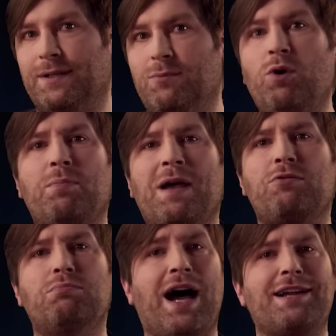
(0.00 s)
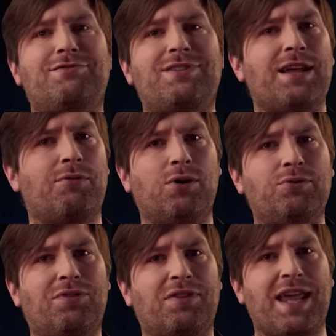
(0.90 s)
What about my dear old
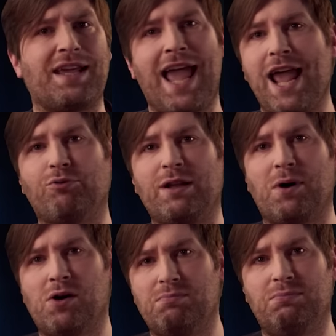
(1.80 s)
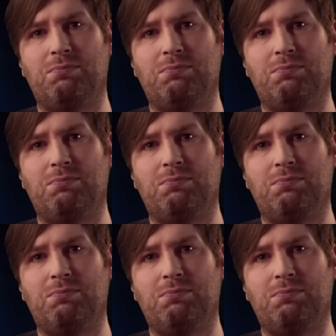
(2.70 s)
thing, Henry Bolton?